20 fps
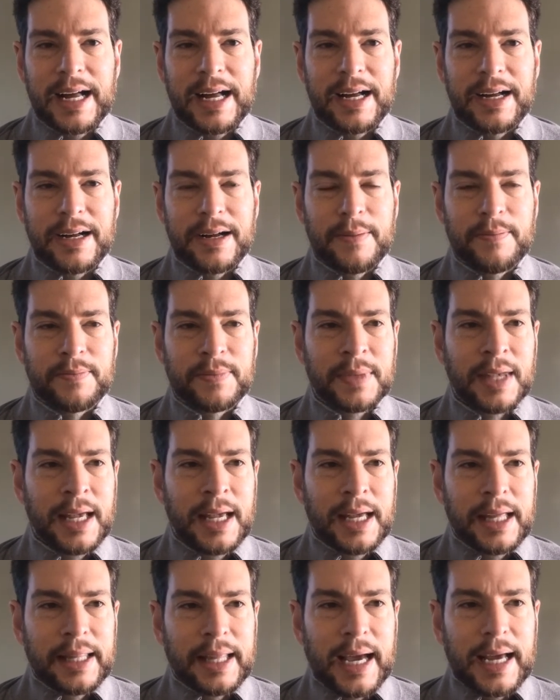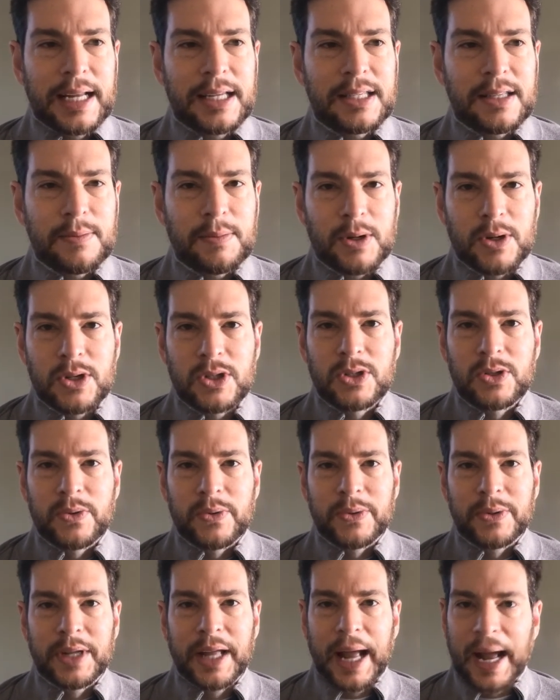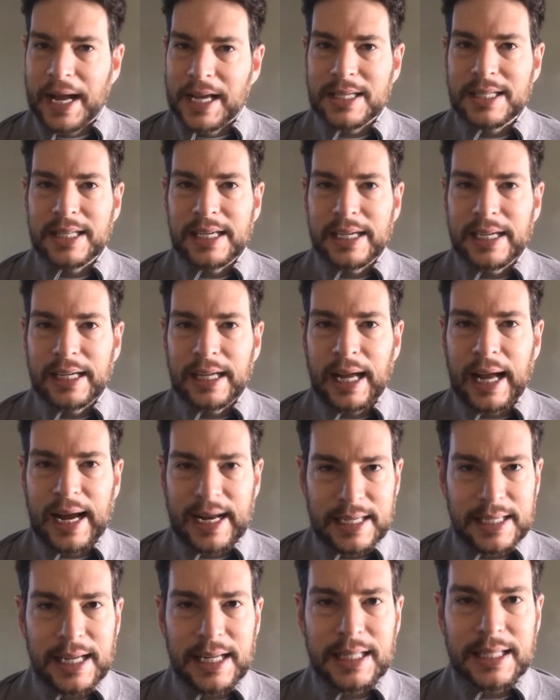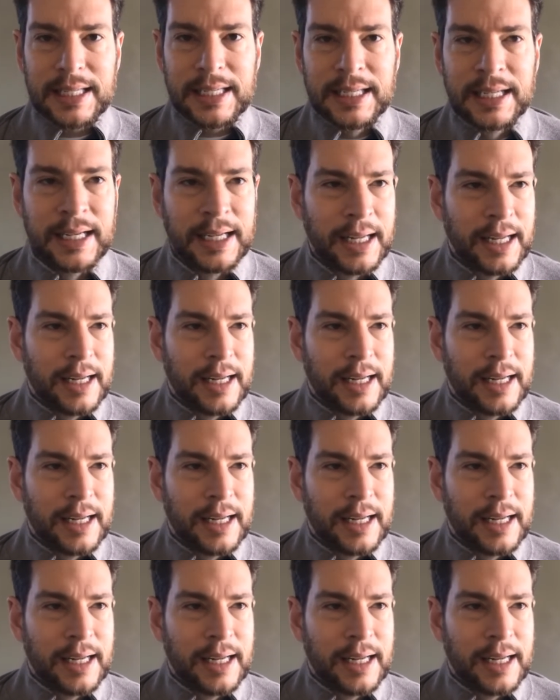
That is the person who has the assets,